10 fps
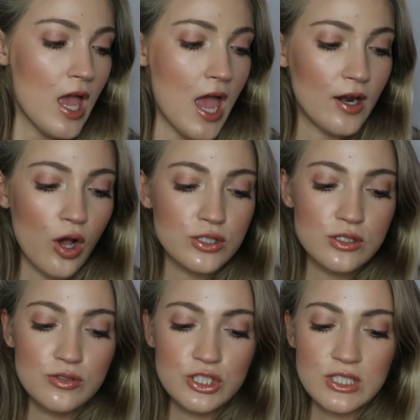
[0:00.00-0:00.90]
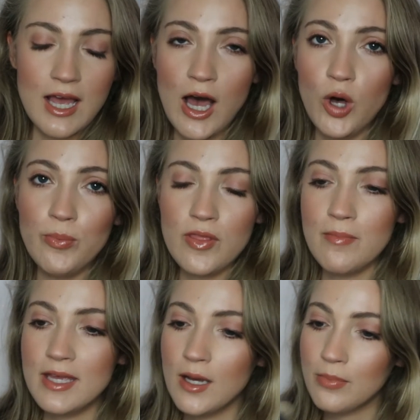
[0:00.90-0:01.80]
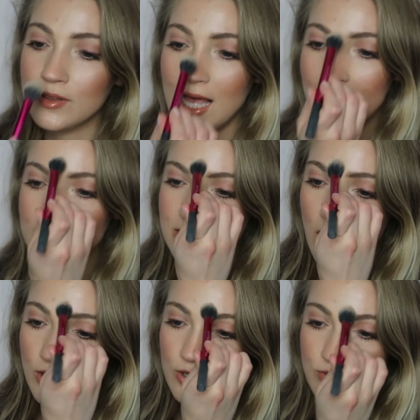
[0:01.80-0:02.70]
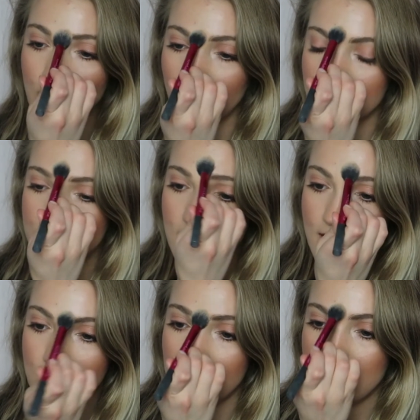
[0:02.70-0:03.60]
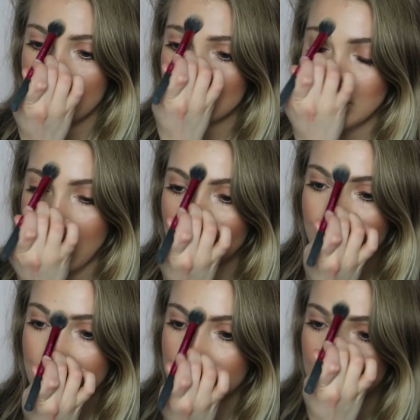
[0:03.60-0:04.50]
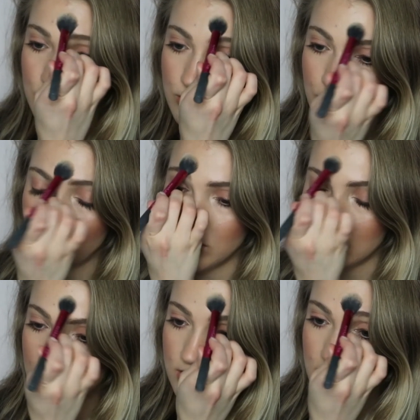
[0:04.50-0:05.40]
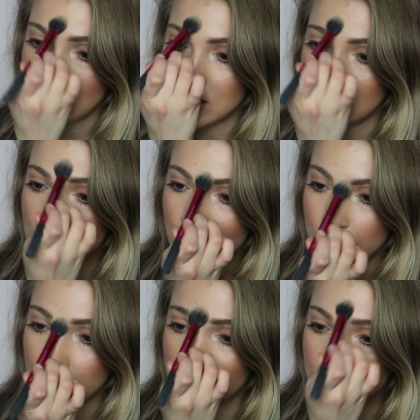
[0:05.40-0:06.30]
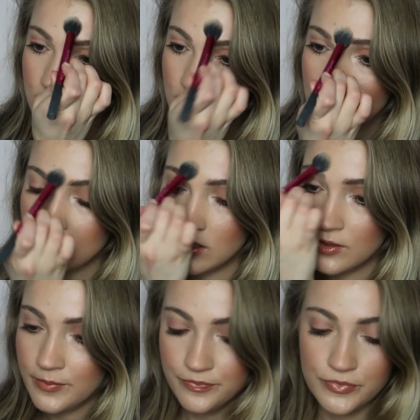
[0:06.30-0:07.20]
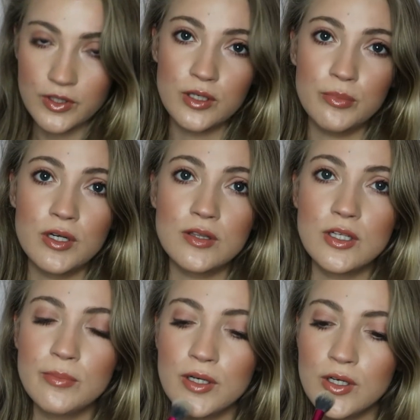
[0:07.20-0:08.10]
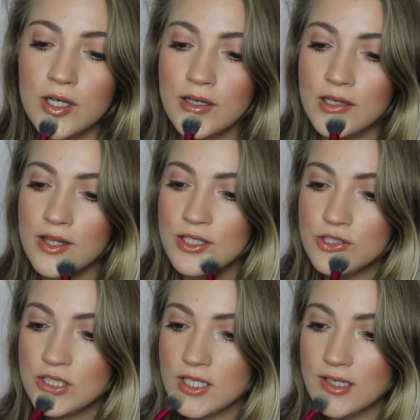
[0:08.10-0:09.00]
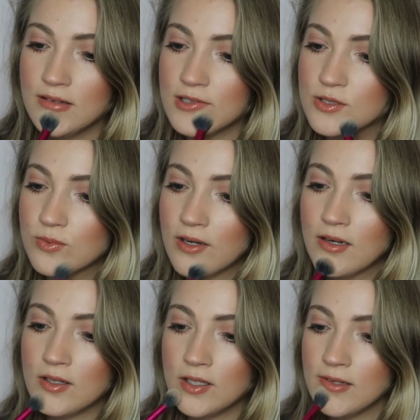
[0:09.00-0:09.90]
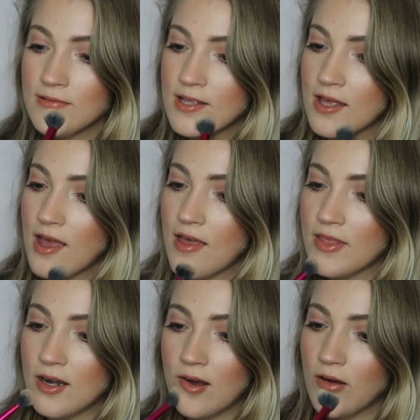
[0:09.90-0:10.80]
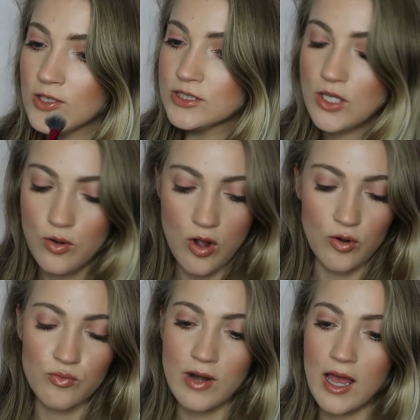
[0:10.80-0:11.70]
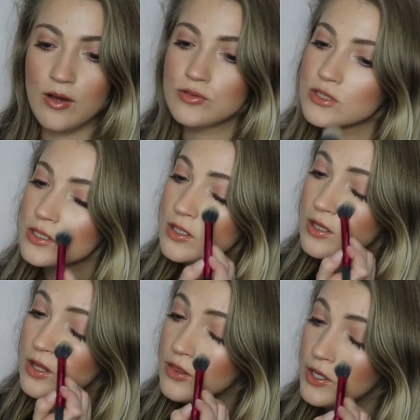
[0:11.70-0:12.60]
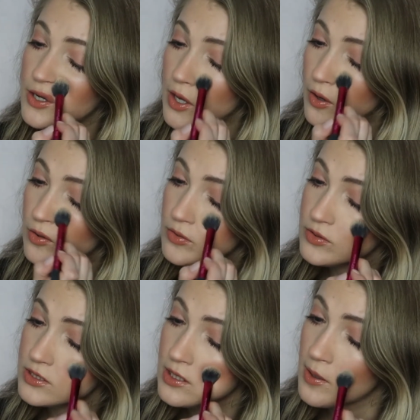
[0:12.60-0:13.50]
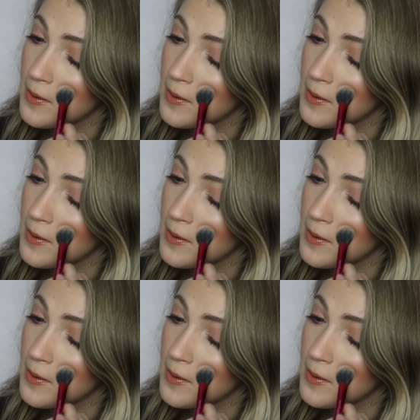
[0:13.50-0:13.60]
And also just to help the makeup last longer throughout the day. So I'm adding this to the T-zone. I'm going to put a little bit on the chin as well. And then also around the nose.